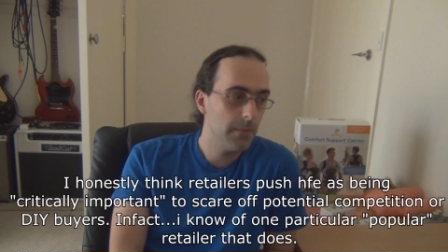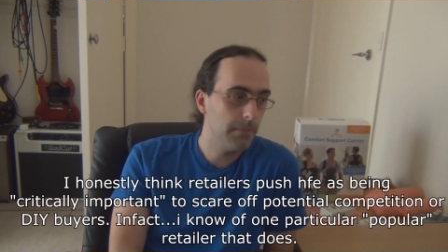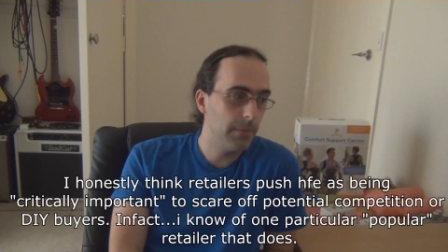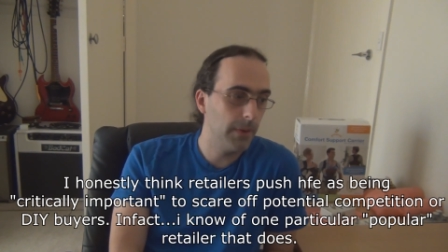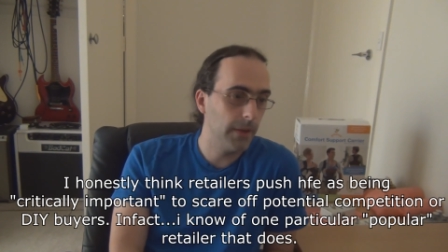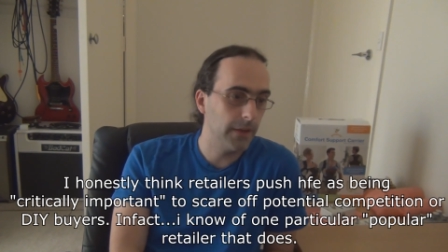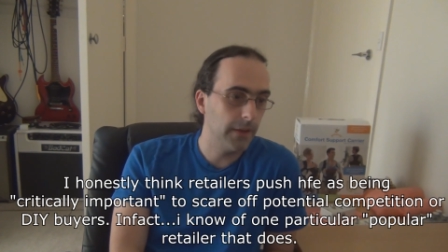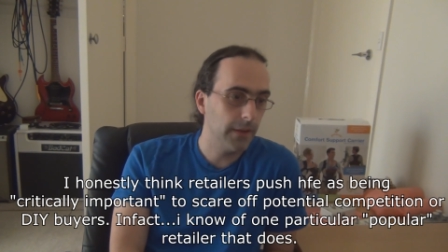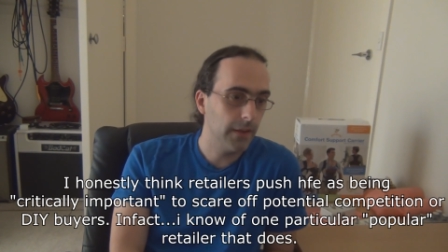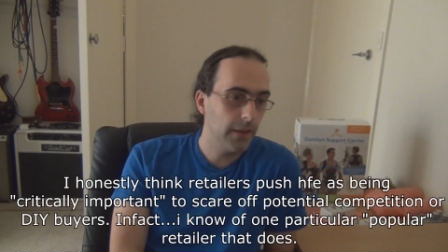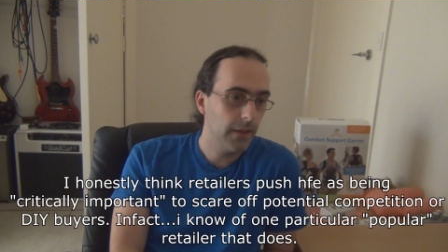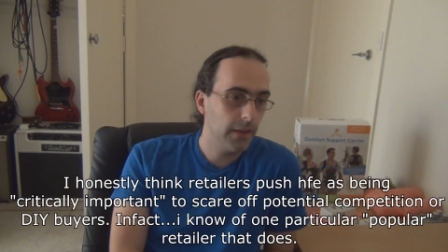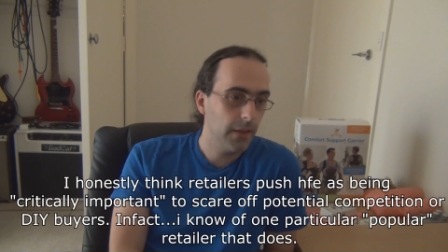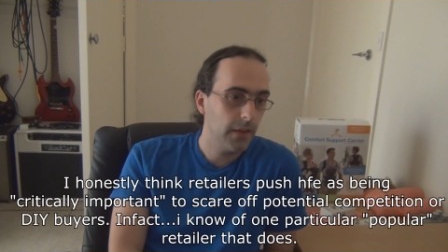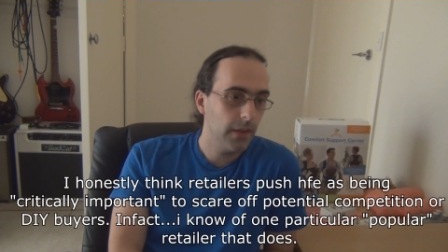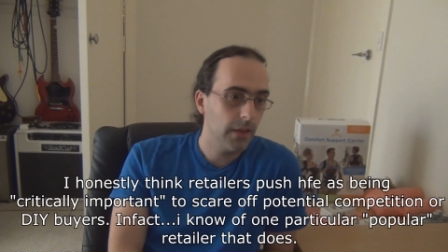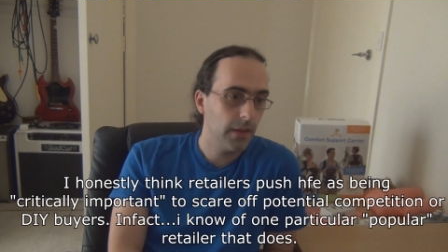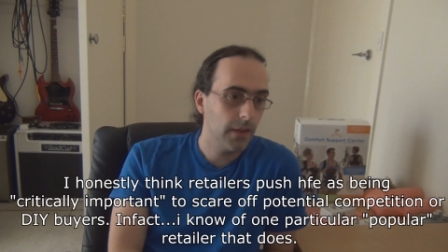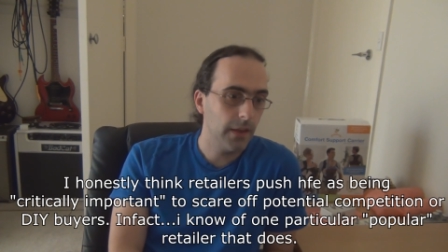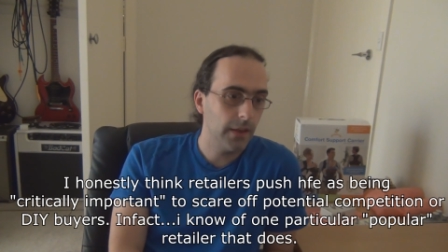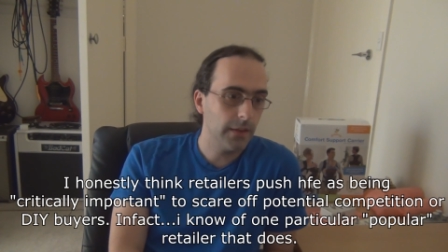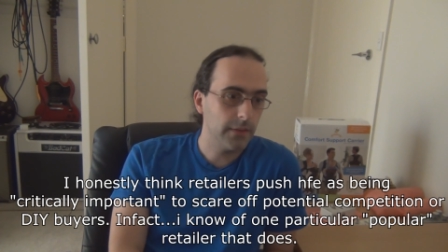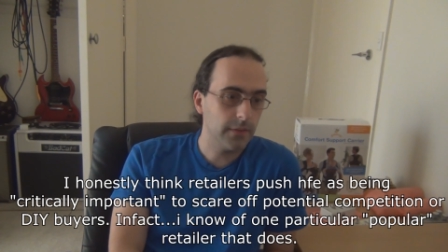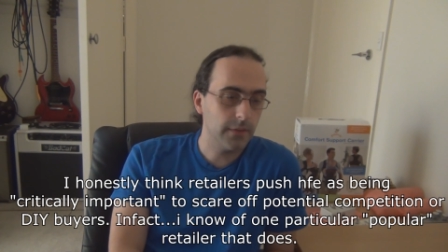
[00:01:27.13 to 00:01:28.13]
But
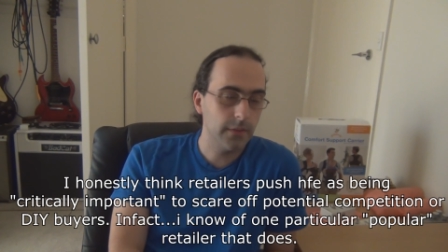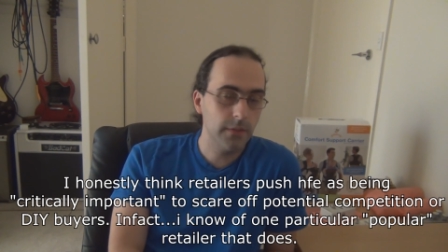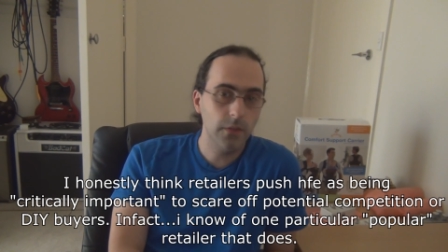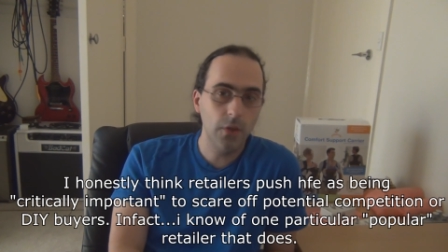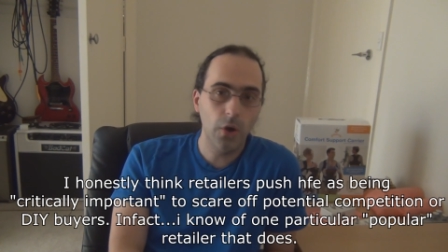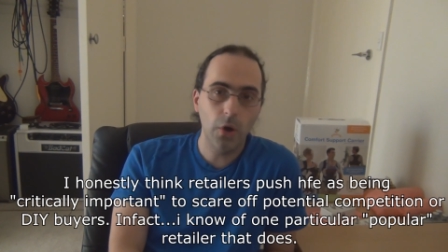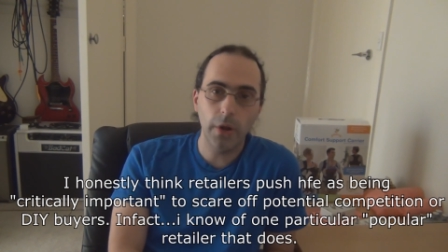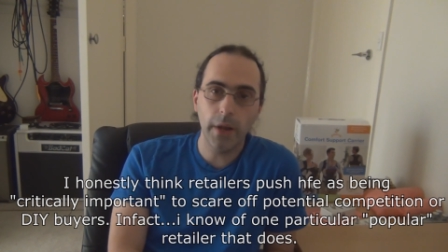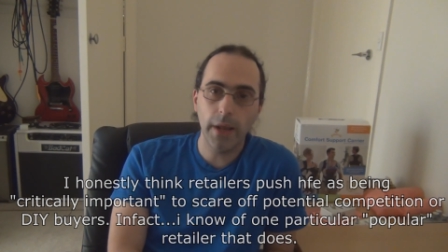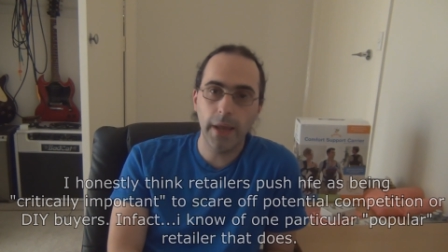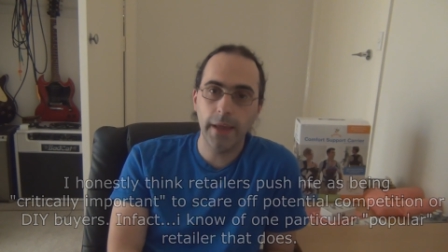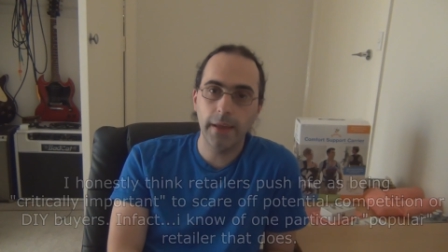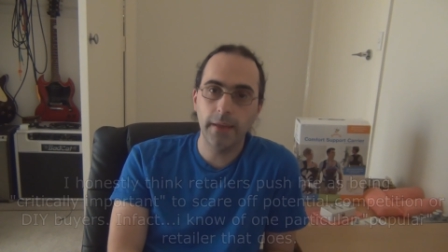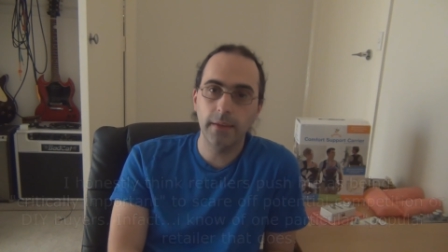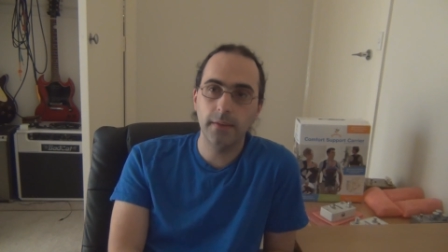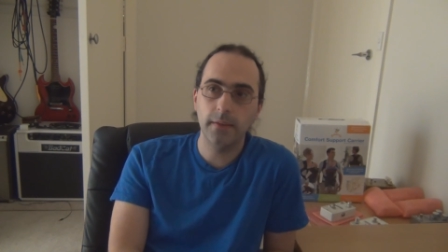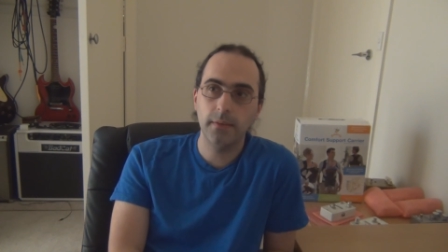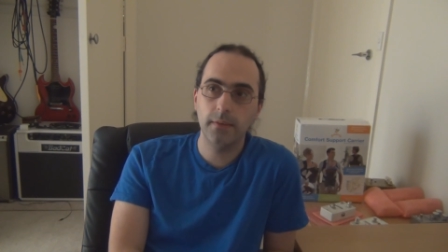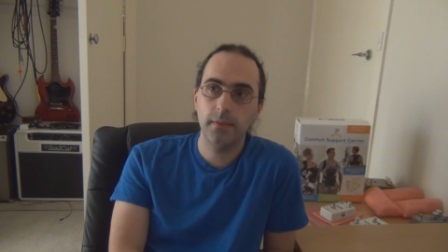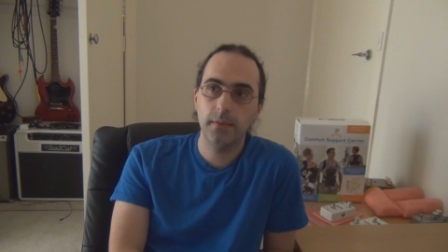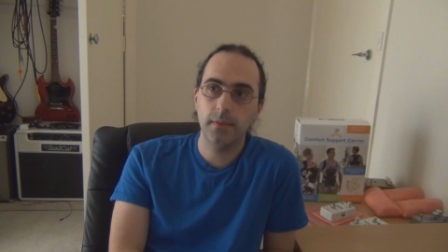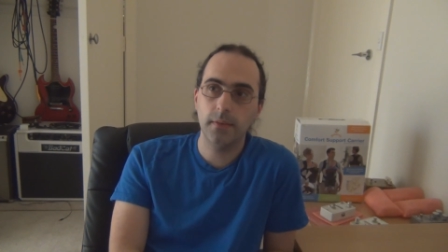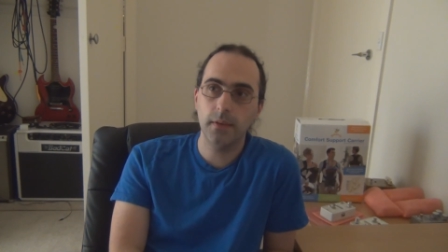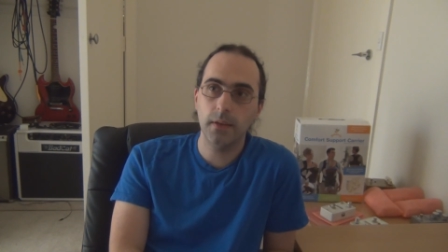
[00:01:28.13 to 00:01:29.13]
it's not
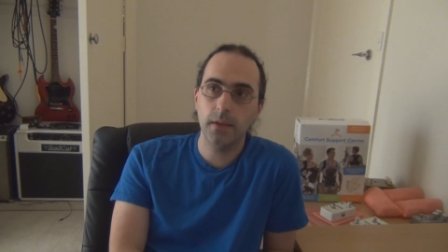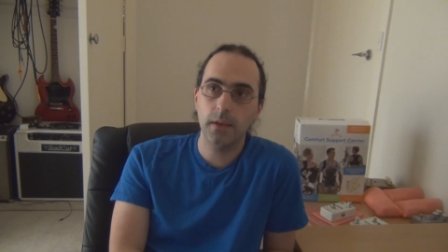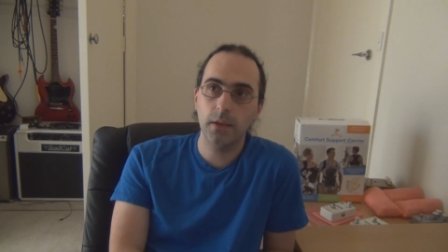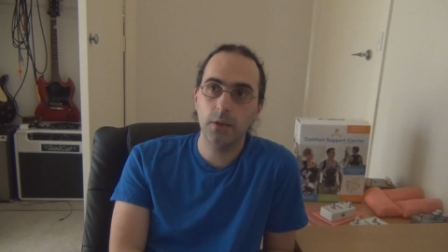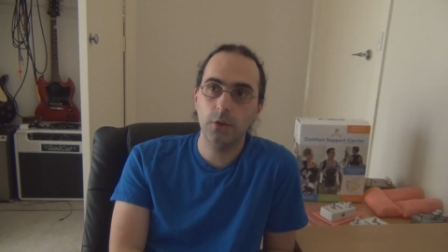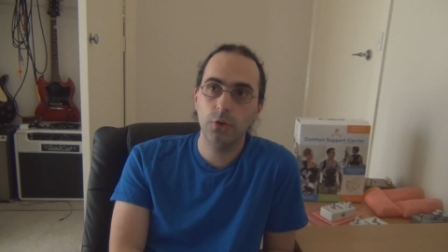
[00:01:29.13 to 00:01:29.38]
as